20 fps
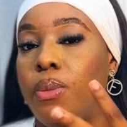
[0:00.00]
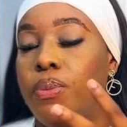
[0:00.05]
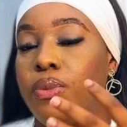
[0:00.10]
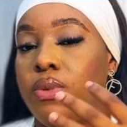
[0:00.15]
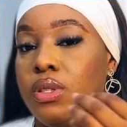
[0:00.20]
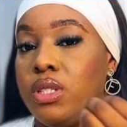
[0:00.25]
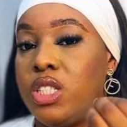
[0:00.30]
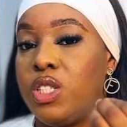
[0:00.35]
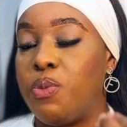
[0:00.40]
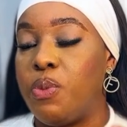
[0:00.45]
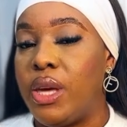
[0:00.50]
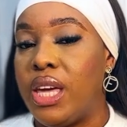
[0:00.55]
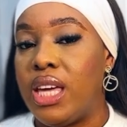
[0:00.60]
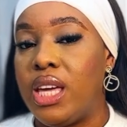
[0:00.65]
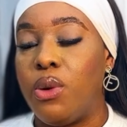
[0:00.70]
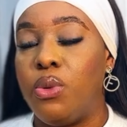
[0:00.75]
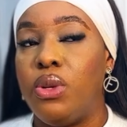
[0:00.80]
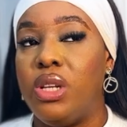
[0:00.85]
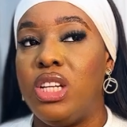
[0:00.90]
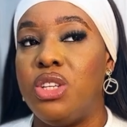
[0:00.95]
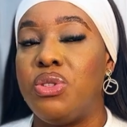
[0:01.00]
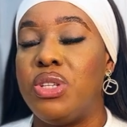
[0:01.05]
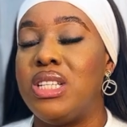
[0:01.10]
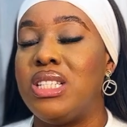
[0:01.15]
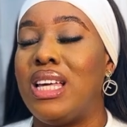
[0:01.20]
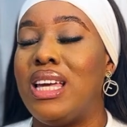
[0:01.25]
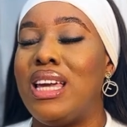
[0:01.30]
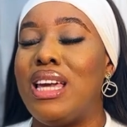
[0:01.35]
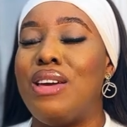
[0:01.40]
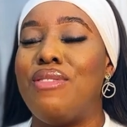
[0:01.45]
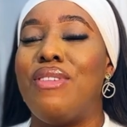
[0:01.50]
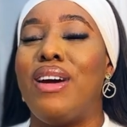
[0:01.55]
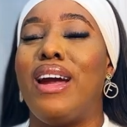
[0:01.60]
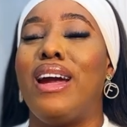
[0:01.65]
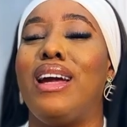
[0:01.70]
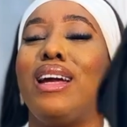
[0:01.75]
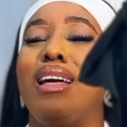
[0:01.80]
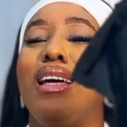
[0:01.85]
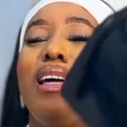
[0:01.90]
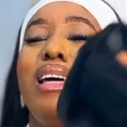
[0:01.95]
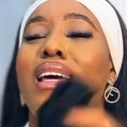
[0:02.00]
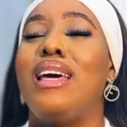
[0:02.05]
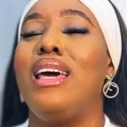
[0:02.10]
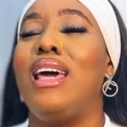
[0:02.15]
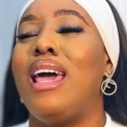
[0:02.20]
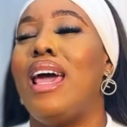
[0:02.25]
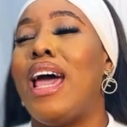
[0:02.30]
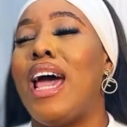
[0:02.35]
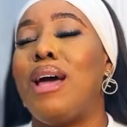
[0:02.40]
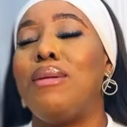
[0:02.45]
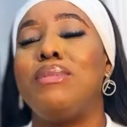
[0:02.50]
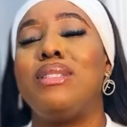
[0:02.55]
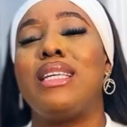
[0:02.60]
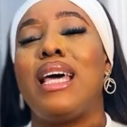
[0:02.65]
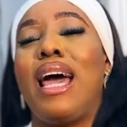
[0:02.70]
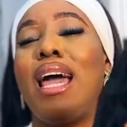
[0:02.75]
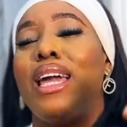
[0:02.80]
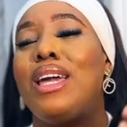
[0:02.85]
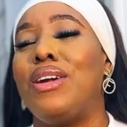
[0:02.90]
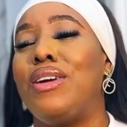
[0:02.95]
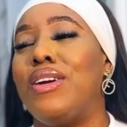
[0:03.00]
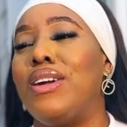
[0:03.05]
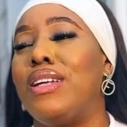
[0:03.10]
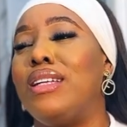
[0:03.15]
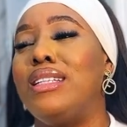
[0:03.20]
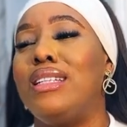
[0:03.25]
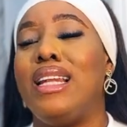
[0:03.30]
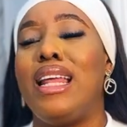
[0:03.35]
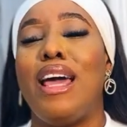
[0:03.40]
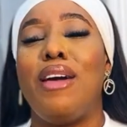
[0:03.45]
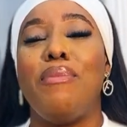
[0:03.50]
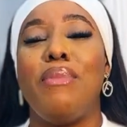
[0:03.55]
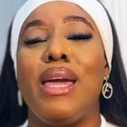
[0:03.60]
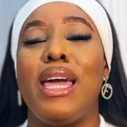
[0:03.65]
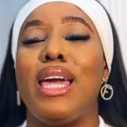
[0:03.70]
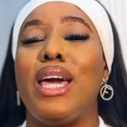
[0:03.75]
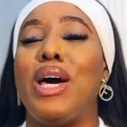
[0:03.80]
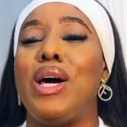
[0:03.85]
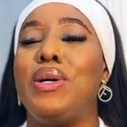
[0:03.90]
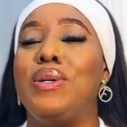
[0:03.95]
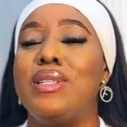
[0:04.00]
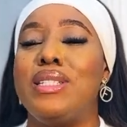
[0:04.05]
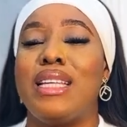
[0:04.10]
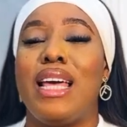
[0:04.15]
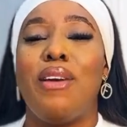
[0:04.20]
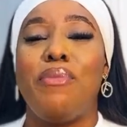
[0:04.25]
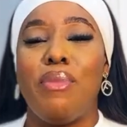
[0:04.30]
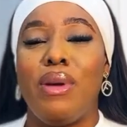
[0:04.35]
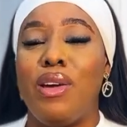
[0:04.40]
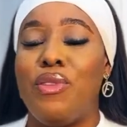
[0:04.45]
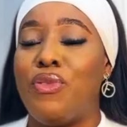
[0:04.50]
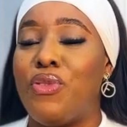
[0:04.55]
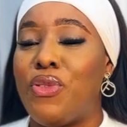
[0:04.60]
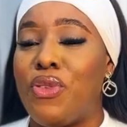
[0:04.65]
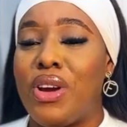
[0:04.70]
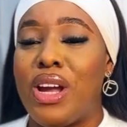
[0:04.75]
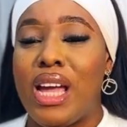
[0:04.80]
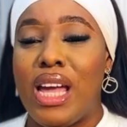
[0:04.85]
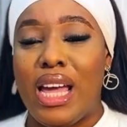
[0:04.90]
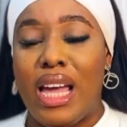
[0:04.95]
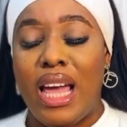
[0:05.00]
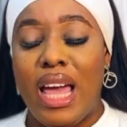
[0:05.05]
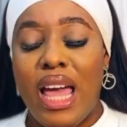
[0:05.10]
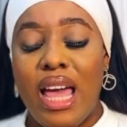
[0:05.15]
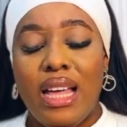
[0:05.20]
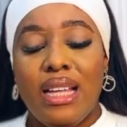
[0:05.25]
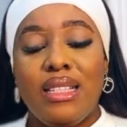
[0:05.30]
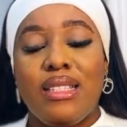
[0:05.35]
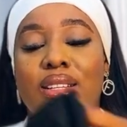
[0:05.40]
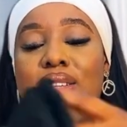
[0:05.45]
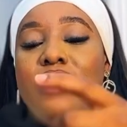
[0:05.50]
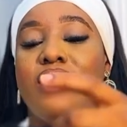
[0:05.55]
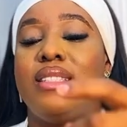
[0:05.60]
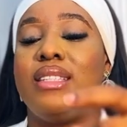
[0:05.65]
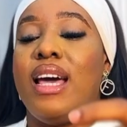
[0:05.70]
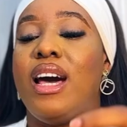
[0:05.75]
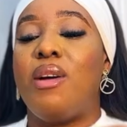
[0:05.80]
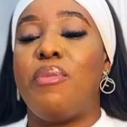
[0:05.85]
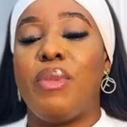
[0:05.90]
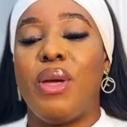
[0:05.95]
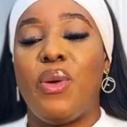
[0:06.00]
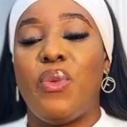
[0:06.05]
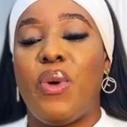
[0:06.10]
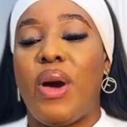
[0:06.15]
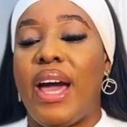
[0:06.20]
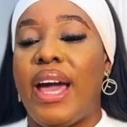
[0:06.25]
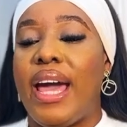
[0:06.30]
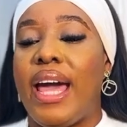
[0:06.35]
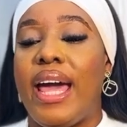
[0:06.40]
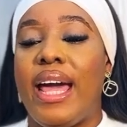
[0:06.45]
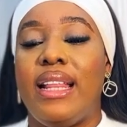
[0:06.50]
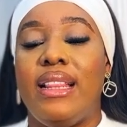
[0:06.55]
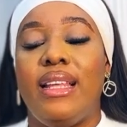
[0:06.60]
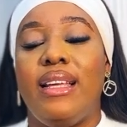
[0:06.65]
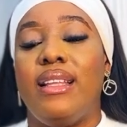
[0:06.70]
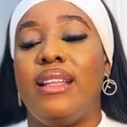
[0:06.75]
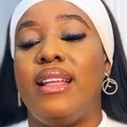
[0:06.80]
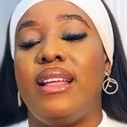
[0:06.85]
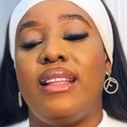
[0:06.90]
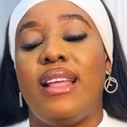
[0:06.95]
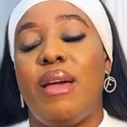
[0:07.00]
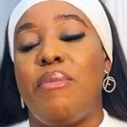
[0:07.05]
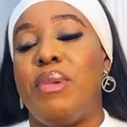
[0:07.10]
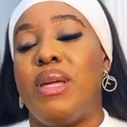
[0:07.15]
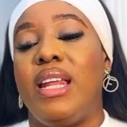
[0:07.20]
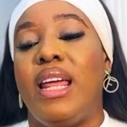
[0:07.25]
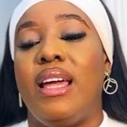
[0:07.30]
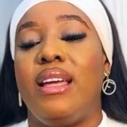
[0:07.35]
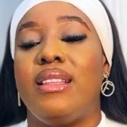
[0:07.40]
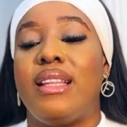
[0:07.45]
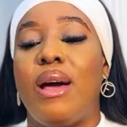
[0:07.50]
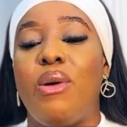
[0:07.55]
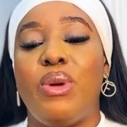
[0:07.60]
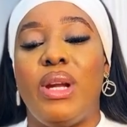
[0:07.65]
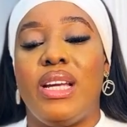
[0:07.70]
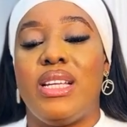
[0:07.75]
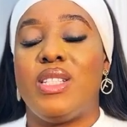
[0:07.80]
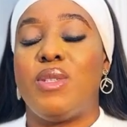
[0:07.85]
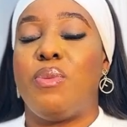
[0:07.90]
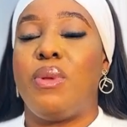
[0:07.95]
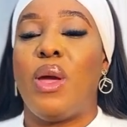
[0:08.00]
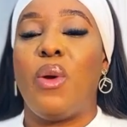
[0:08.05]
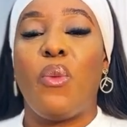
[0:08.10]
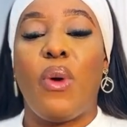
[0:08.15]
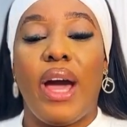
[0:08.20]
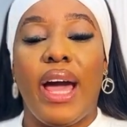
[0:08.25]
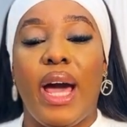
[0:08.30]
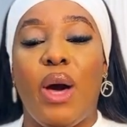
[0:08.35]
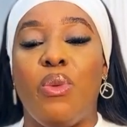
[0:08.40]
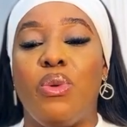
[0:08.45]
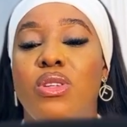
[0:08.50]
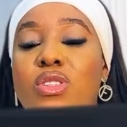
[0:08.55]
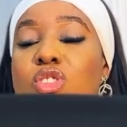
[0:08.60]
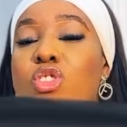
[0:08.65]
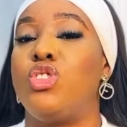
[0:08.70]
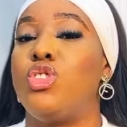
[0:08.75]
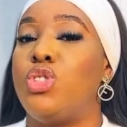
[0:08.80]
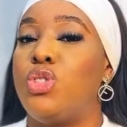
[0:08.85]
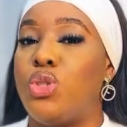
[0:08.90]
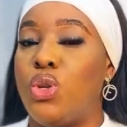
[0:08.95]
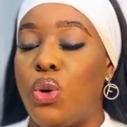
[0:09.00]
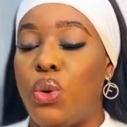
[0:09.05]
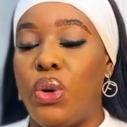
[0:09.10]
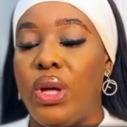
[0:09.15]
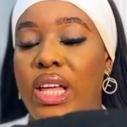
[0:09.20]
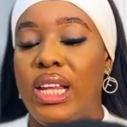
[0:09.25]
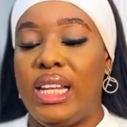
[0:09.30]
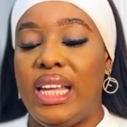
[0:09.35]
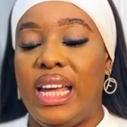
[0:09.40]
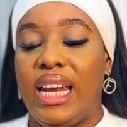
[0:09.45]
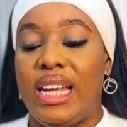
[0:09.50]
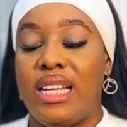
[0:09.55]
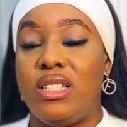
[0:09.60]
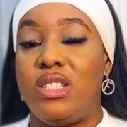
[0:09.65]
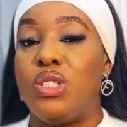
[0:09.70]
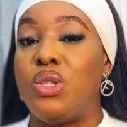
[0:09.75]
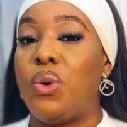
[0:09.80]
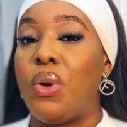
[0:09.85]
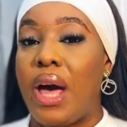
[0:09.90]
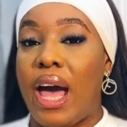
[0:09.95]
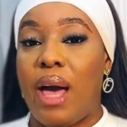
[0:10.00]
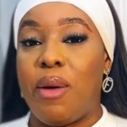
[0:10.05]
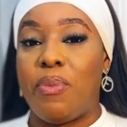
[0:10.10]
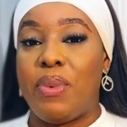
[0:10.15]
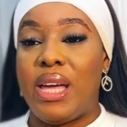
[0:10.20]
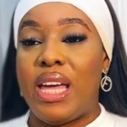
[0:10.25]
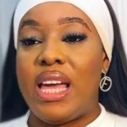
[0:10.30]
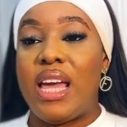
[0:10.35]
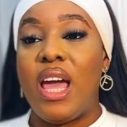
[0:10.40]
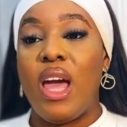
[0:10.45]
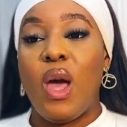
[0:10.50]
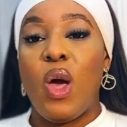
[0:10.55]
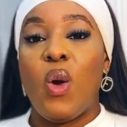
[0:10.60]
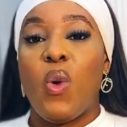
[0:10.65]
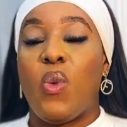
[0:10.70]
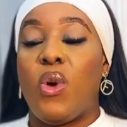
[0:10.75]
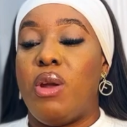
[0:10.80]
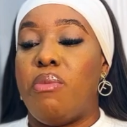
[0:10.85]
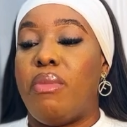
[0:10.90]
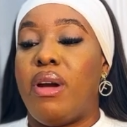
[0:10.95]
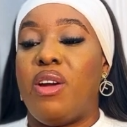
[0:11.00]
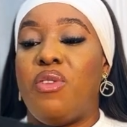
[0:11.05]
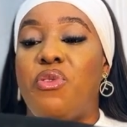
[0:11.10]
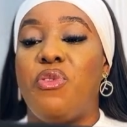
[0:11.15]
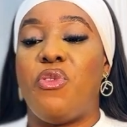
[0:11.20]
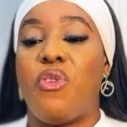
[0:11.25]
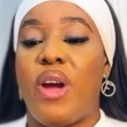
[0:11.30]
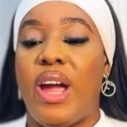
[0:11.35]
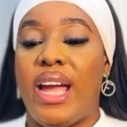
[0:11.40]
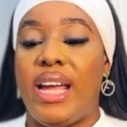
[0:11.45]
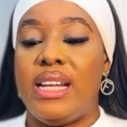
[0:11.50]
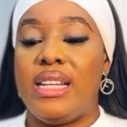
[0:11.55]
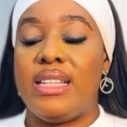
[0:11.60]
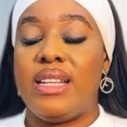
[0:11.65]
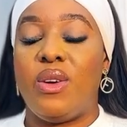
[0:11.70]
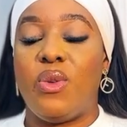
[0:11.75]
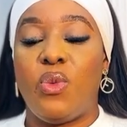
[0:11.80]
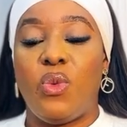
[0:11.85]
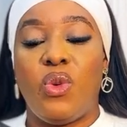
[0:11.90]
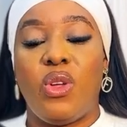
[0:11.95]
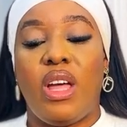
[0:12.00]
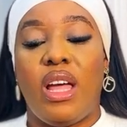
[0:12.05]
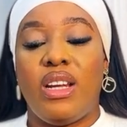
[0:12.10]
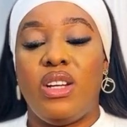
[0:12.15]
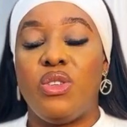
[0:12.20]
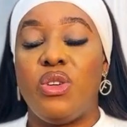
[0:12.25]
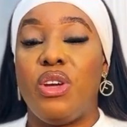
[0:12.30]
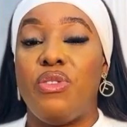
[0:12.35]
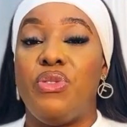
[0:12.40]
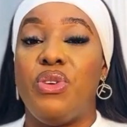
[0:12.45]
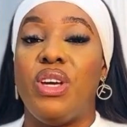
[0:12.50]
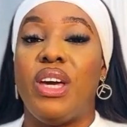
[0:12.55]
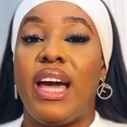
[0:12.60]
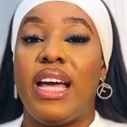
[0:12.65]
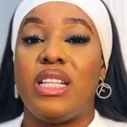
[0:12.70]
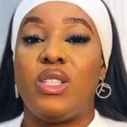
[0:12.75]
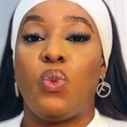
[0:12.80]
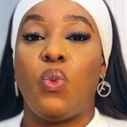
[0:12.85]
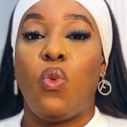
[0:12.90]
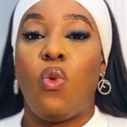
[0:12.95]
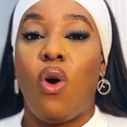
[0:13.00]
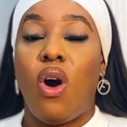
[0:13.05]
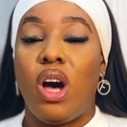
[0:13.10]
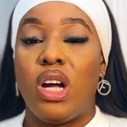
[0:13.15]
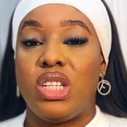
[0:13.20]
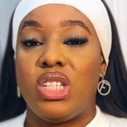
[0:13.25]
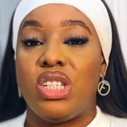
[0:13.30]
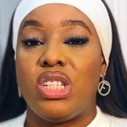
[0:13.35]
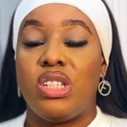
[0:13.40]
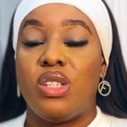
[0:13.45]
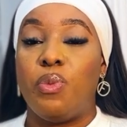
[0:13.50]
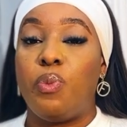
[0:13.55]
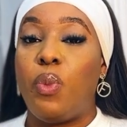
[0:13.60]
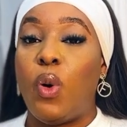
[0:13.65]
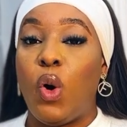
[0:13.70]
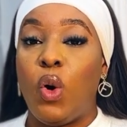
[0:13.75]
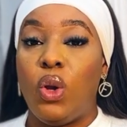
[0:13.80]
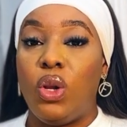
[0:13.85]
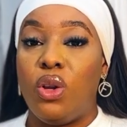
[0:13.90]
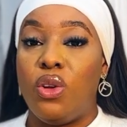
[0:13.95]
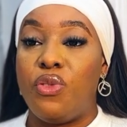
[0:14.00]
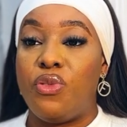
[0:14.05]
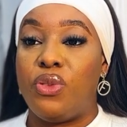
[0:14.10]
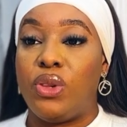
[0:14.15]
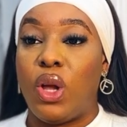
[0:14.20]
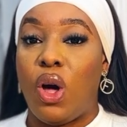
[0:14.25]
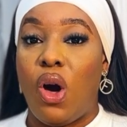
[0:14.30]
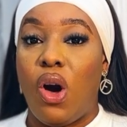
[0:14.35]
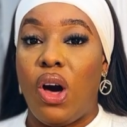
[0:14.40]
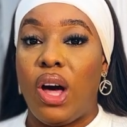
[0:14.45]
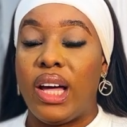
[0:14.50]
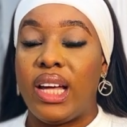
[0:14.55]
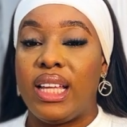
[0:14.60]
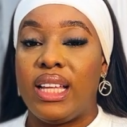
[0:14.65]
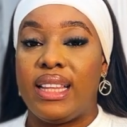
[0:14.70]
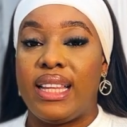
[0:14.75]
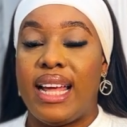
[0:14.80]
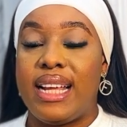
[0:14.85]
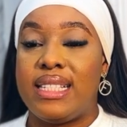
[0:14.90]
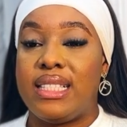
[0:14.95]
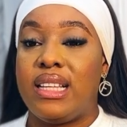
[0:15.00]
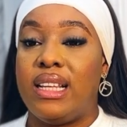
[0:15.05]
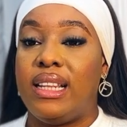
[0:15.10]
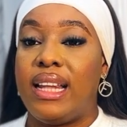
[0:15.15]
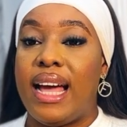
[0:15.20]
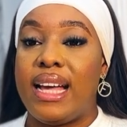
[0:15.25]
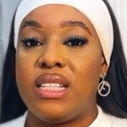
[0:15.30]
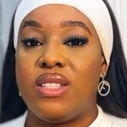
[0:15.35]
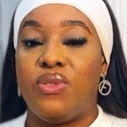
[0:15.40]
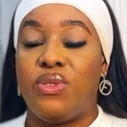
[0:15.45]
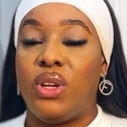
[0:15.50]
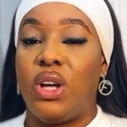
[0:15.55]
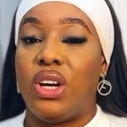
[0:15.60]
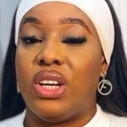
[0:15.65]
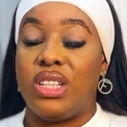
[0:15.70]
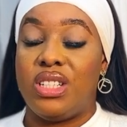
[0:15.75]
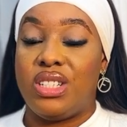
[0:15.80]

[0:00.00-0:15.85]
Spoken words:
could speak, you would literally say, Eva, I'm tired, let me go, set me free. So tell me why. I mean, that would explain why I was so elated, so happy when my friend, I don't know if you guys watched the polo vlog, that's the last vlog on